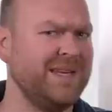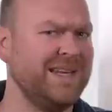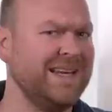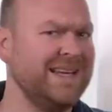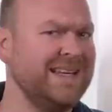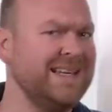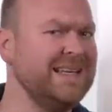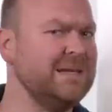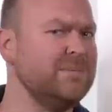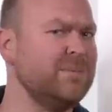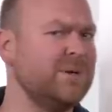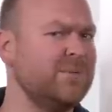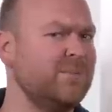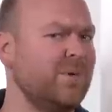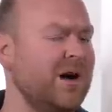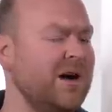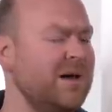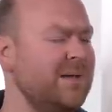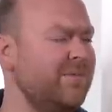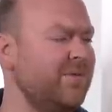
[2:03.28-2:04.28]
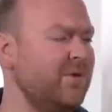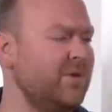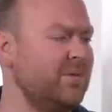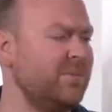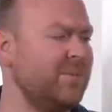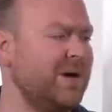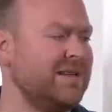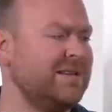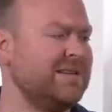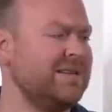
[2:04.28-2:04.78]
been a little bit more
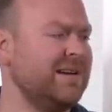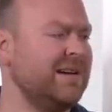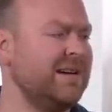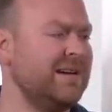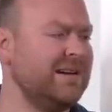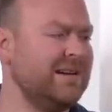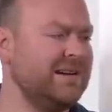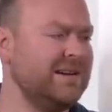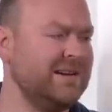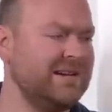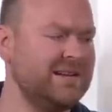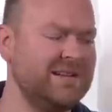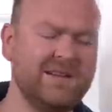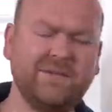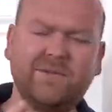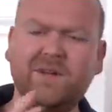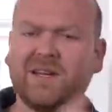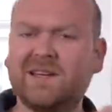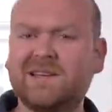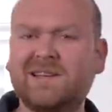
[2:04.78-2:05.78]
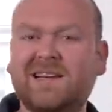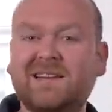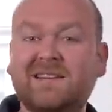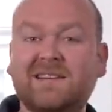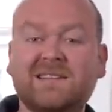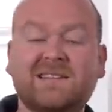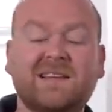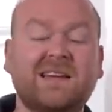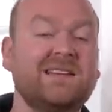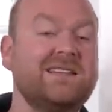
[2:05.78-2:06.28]
helpful, but leaving it like
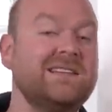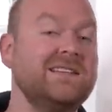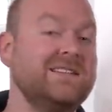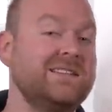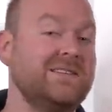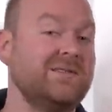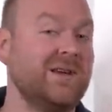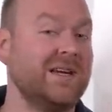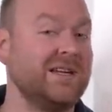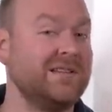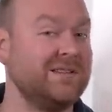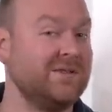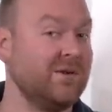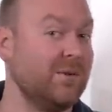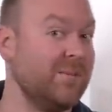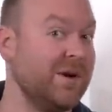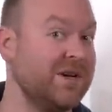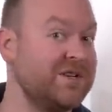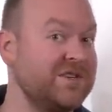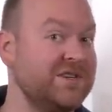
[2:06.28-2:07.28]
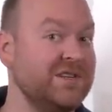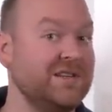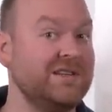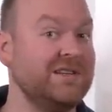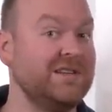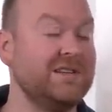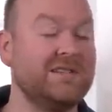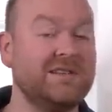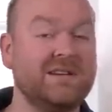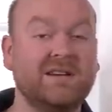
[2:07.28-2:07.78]
this, at least you get your much
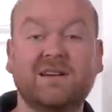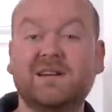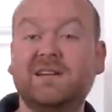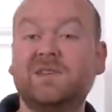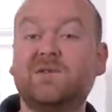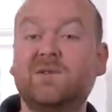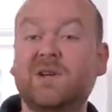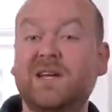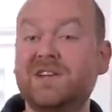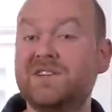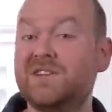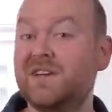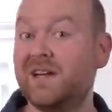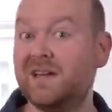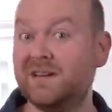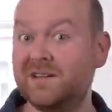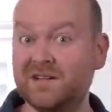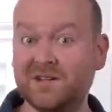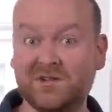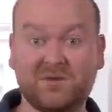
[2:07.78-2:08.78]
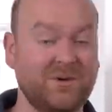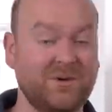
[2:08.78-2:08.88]
needed intonation and ear